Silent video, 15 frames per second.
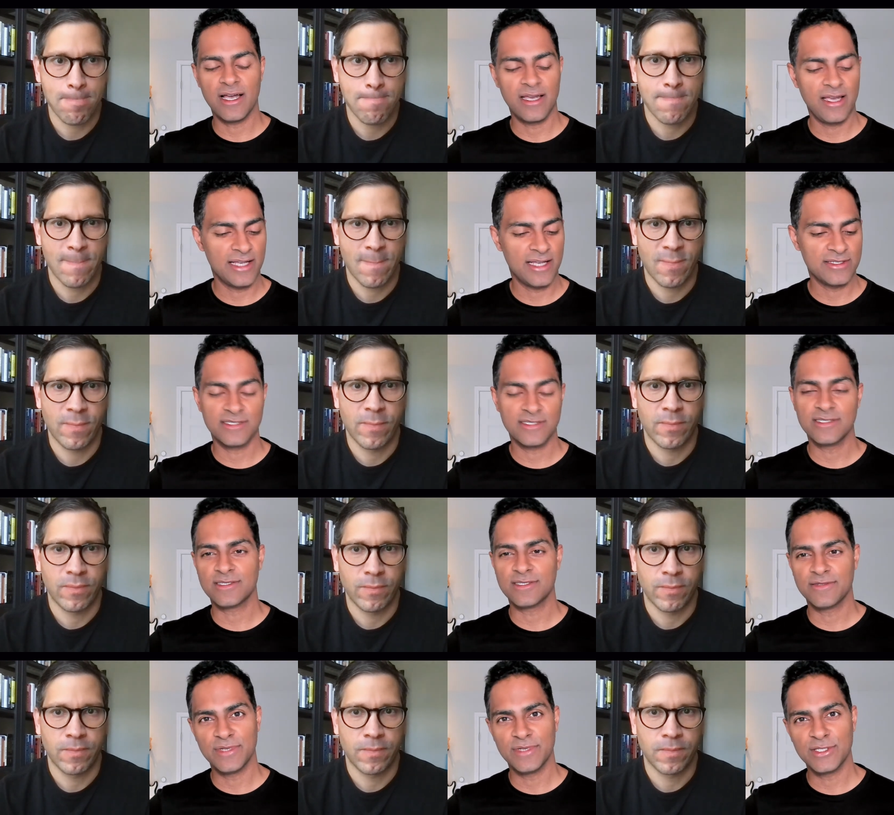Speaker 1: as a system
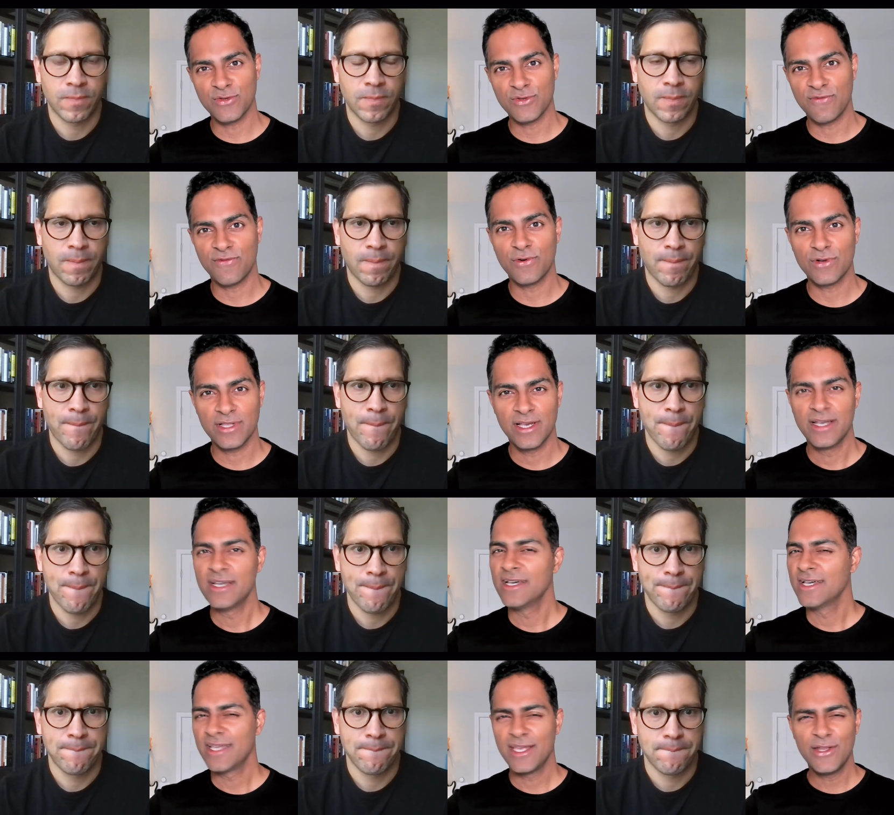and so forth?
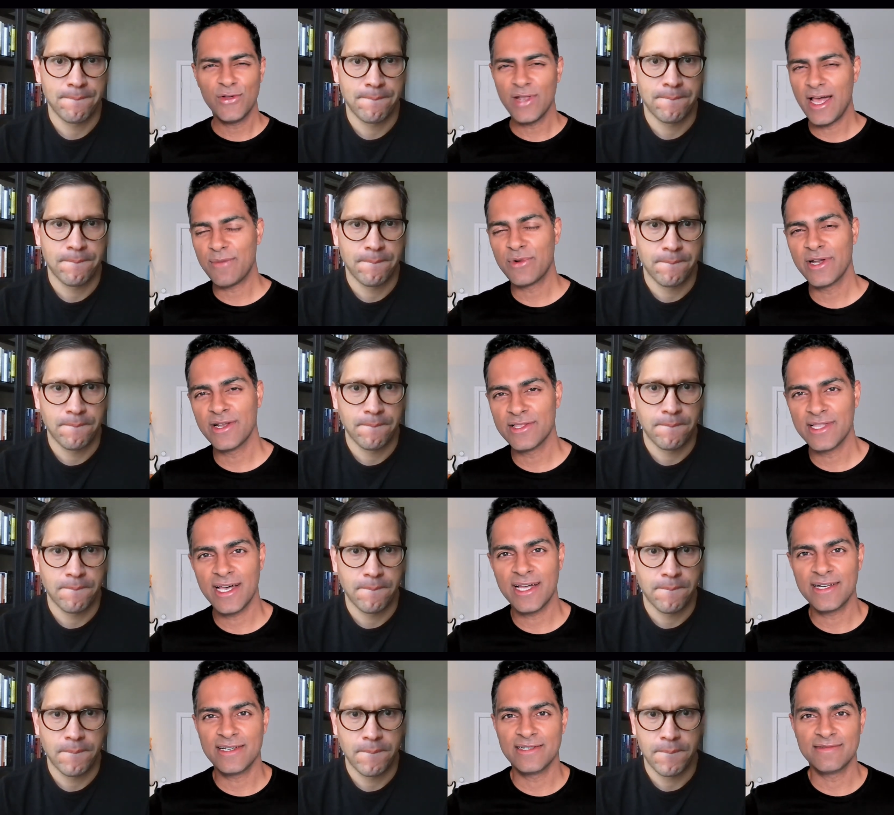Can you elaborate on that
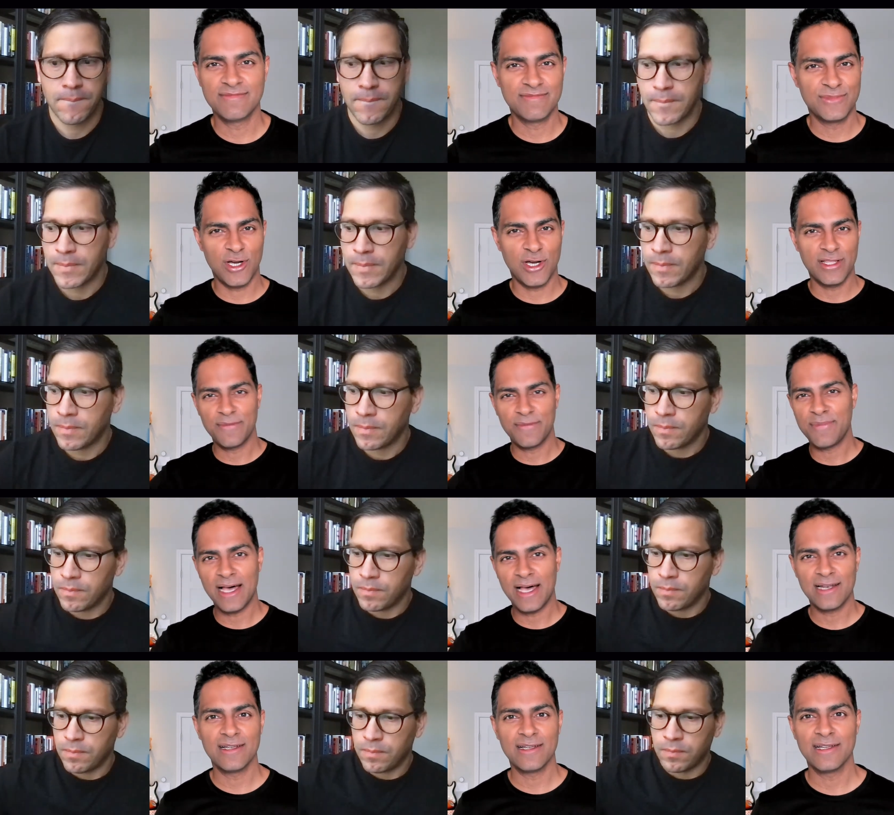and draw that
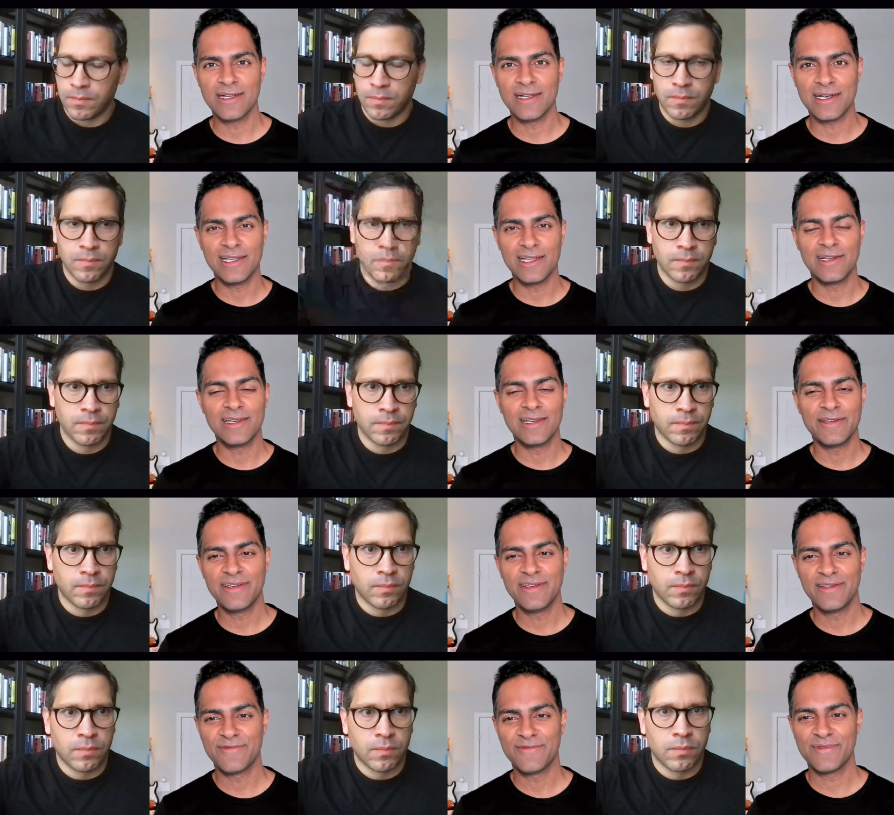parallel clearly?
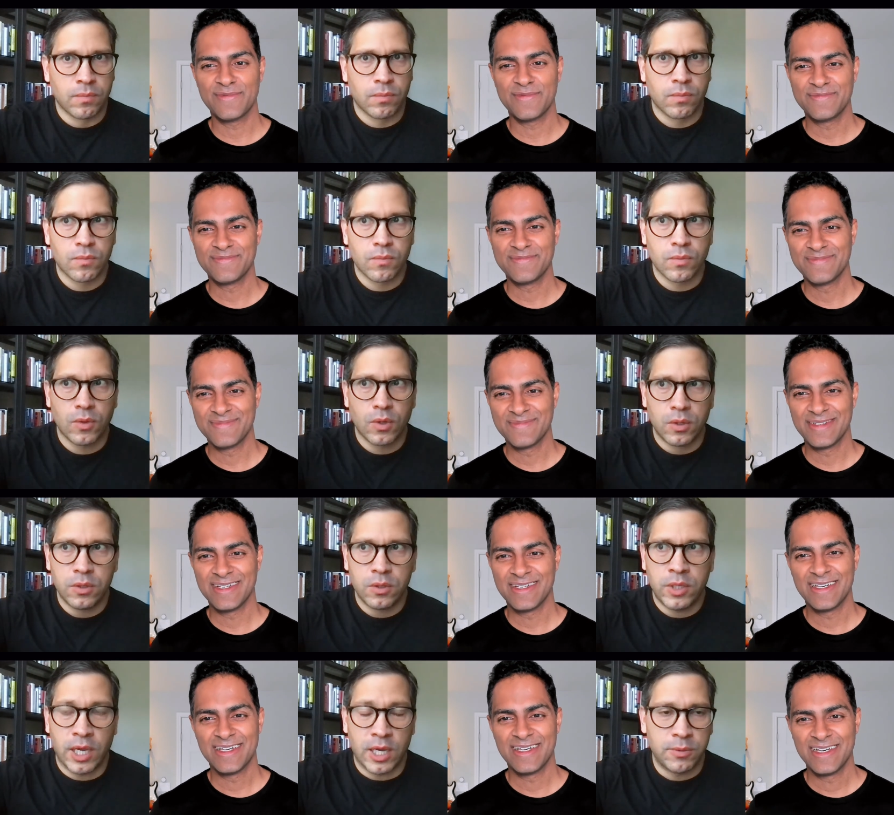
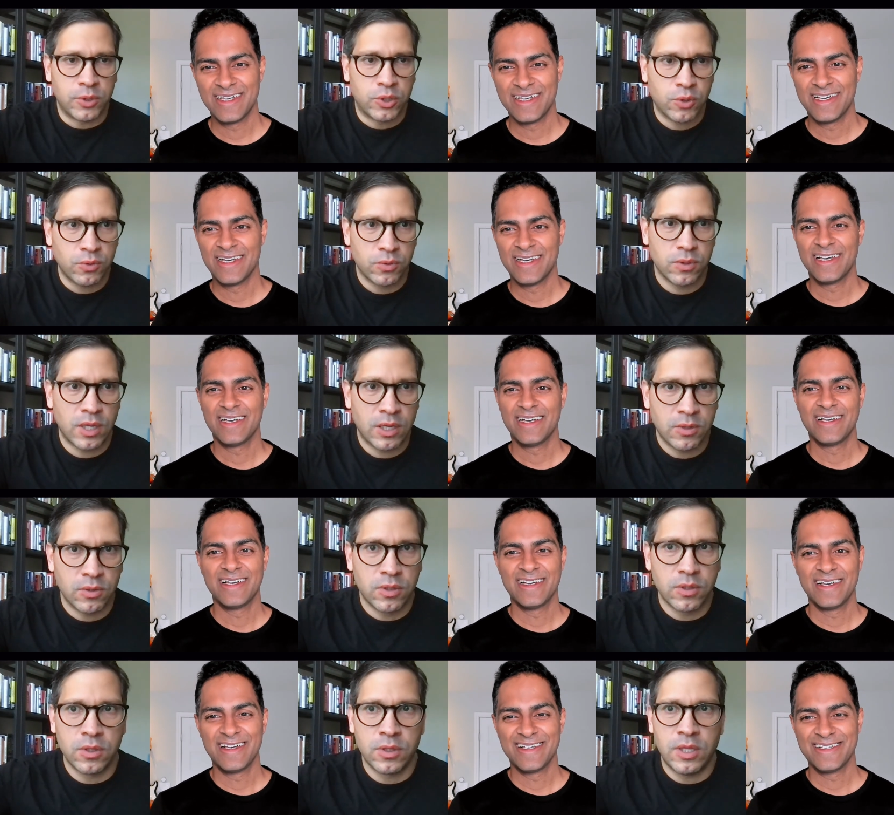
Speaker 2: Yeah, I mean, so uh,
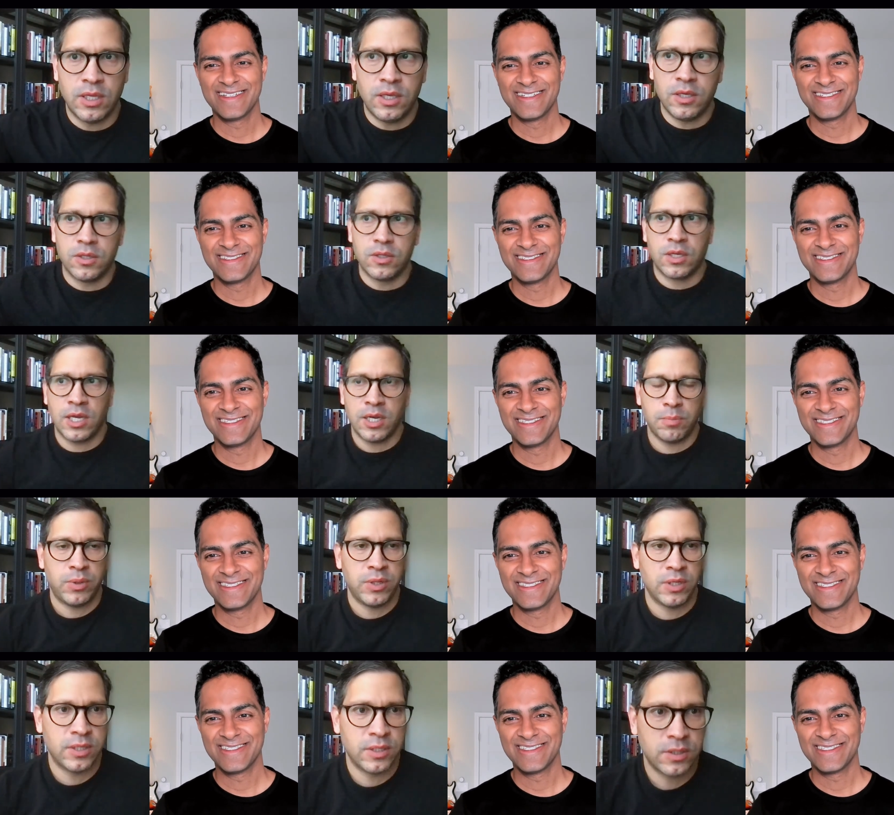the the kind of
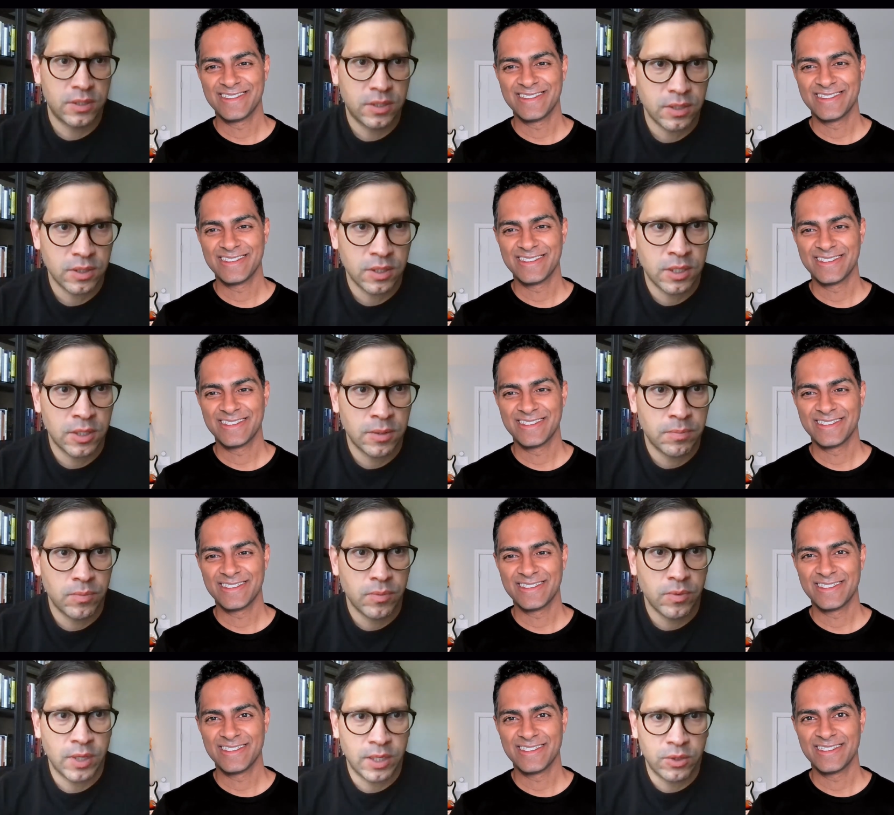planes um,
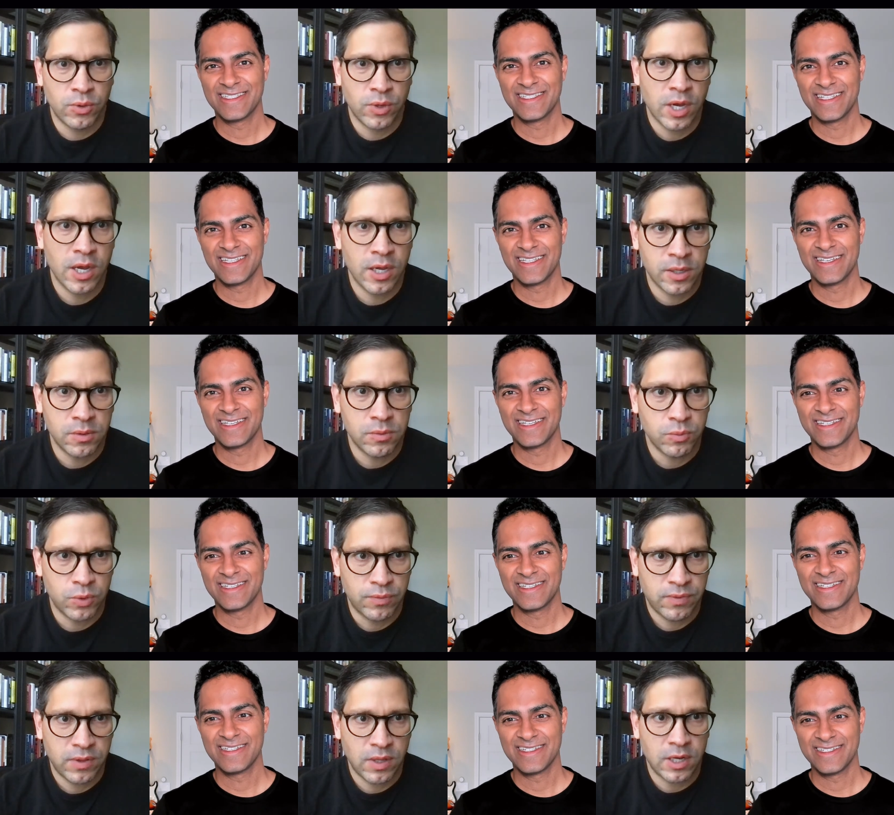that you and I would
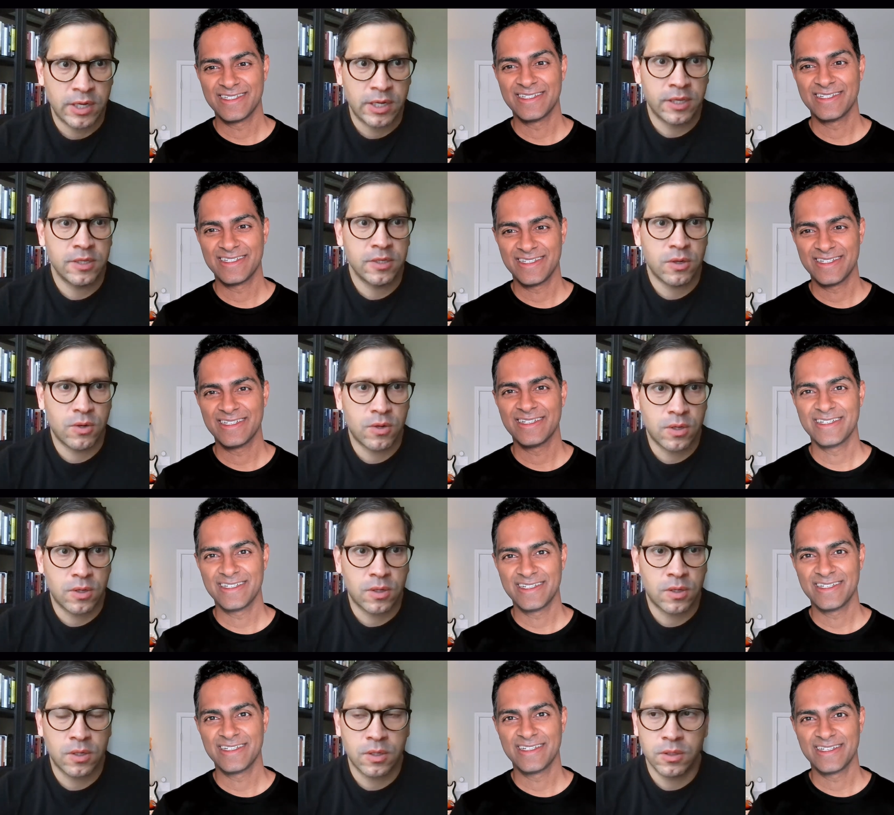fly
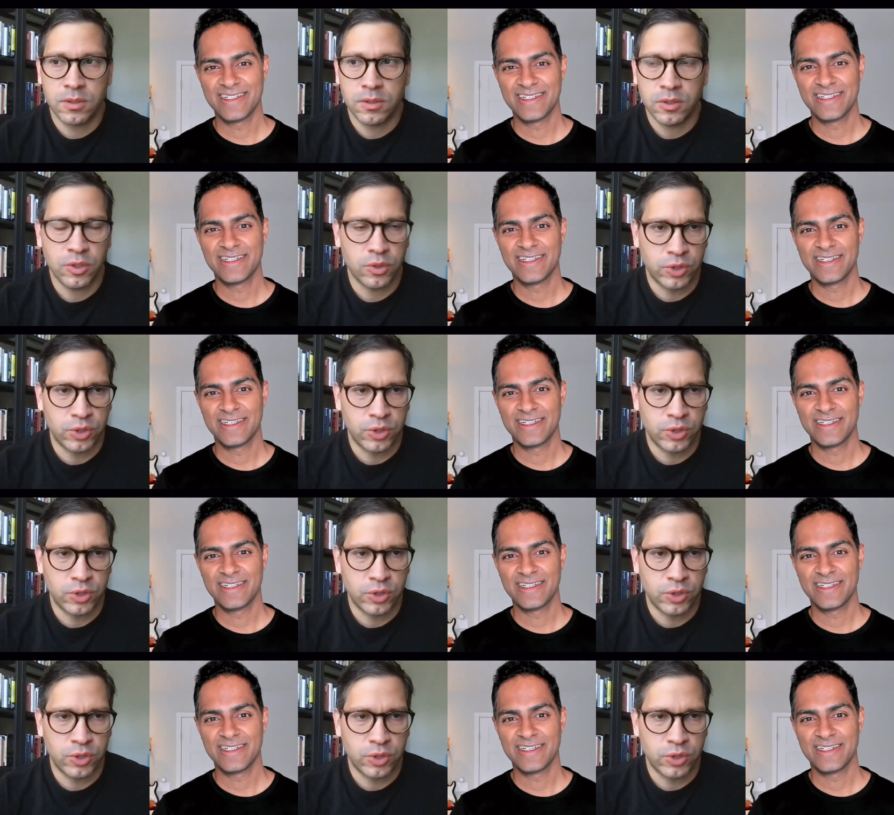are, you know,